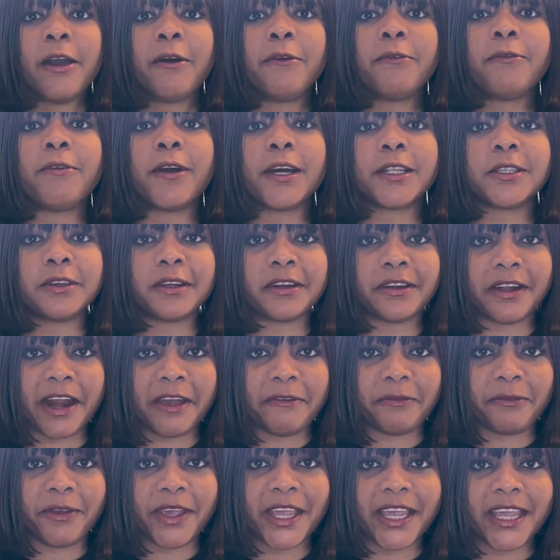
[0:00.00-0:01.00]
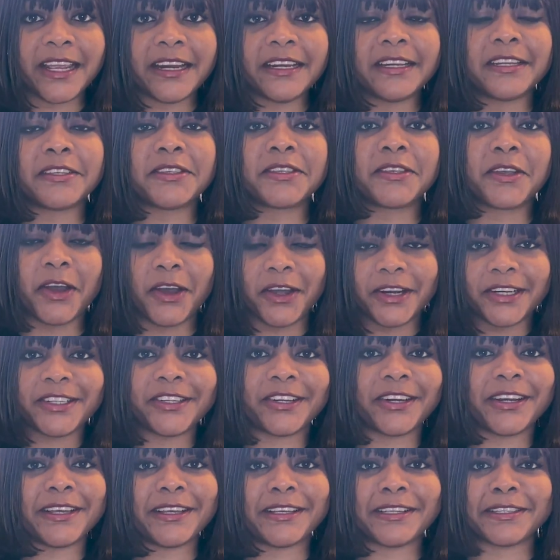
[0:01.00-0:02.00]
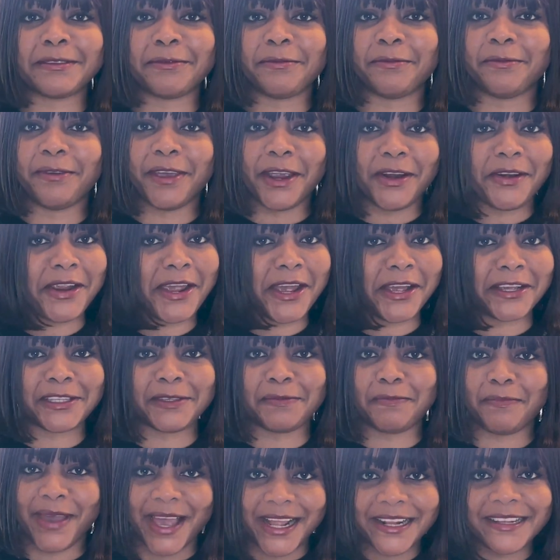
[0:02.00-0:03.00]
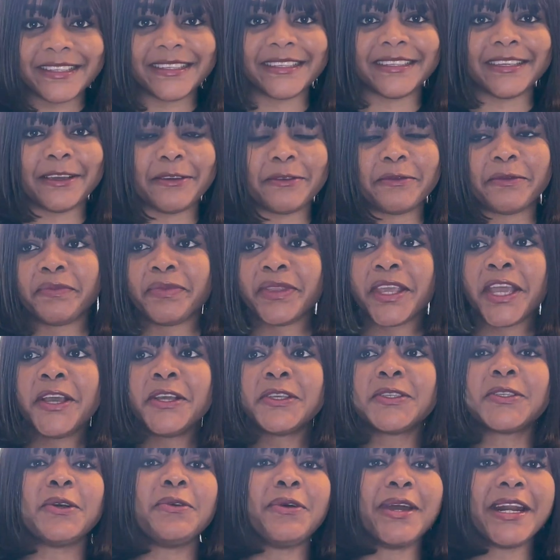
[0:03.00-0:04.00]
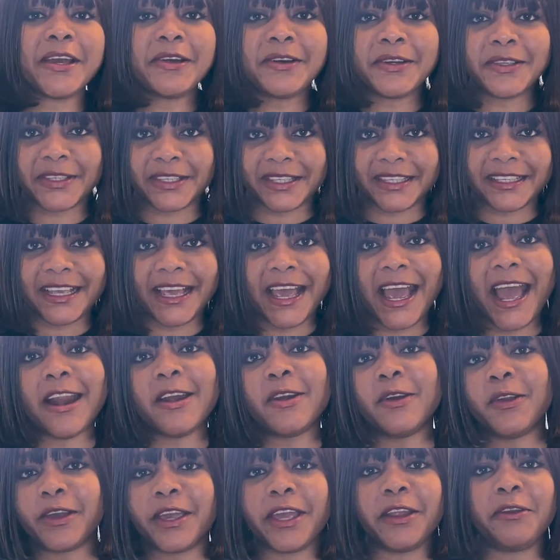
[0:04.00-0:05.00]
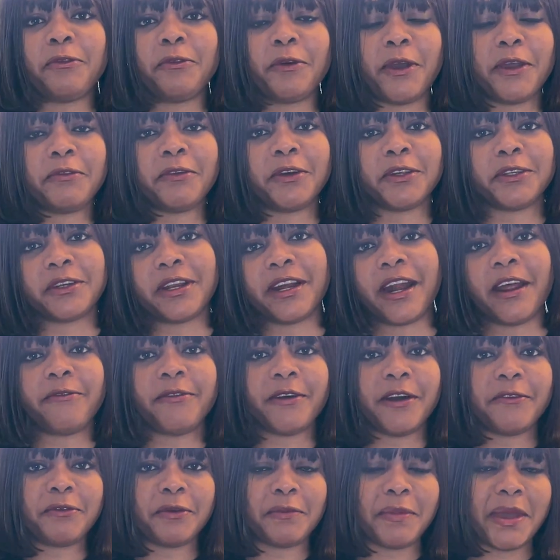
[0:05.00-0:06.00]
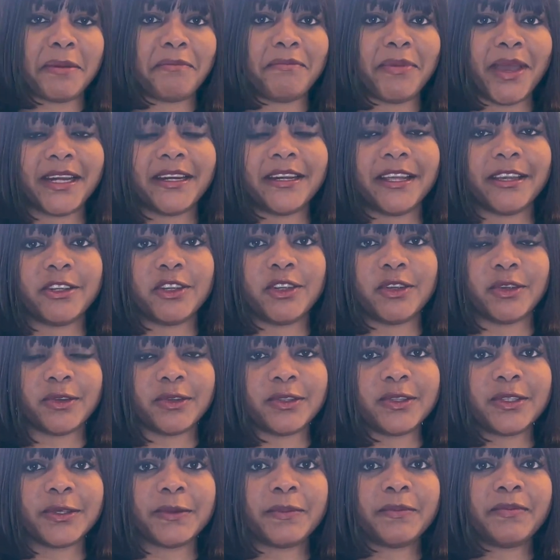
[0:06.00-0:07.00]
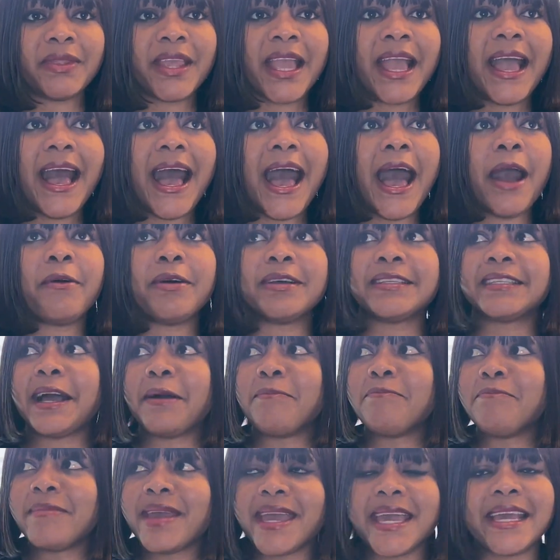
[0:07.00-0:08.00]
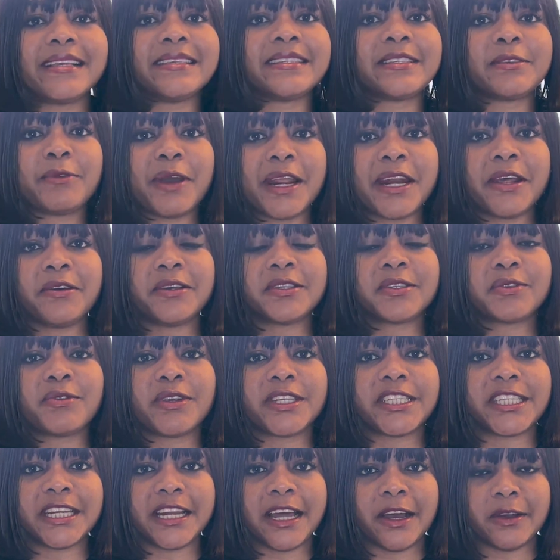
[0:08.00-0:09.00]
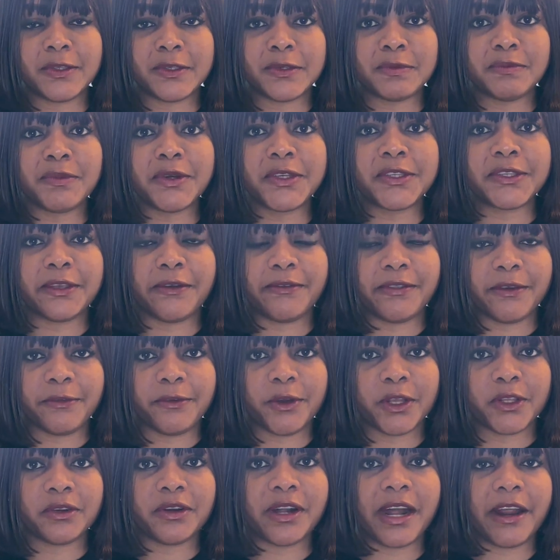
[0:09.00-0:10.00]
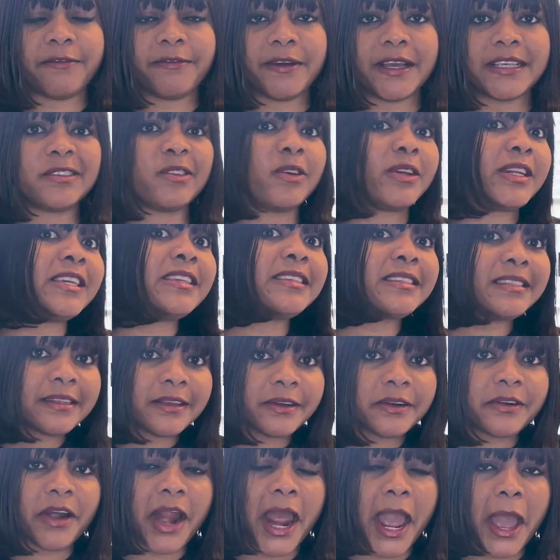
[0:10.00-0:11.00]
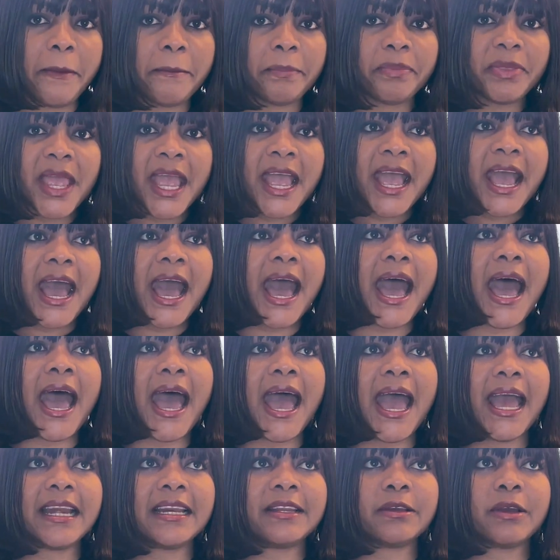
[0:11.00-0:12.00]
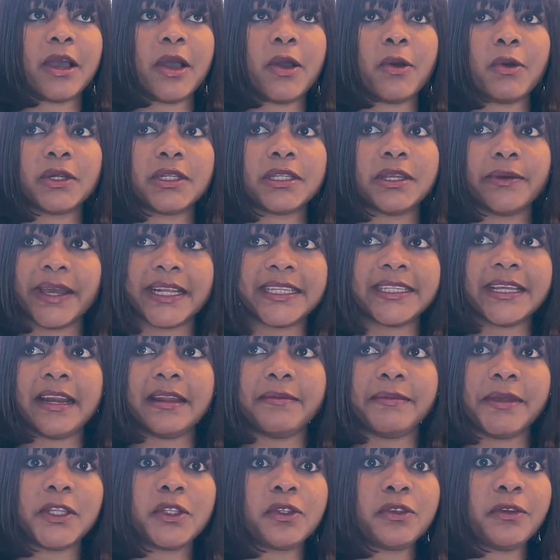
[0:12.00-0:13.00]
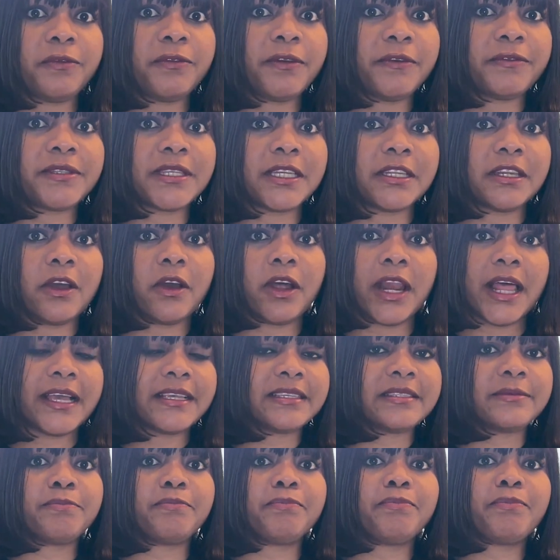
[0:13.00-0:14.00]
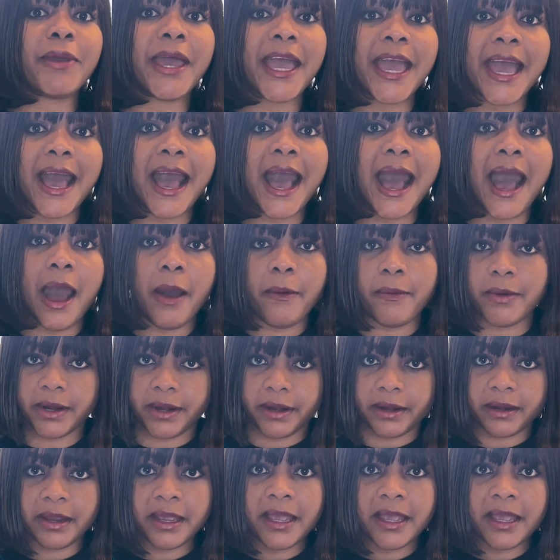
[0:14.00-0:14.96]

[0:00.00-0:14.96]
Photography in this country is very expensive. So when I was looking for a photographer for my birthday shoot, I was amazed when I was reaching out to most of the photographers on Instagram, and they were telling me $250 per hour,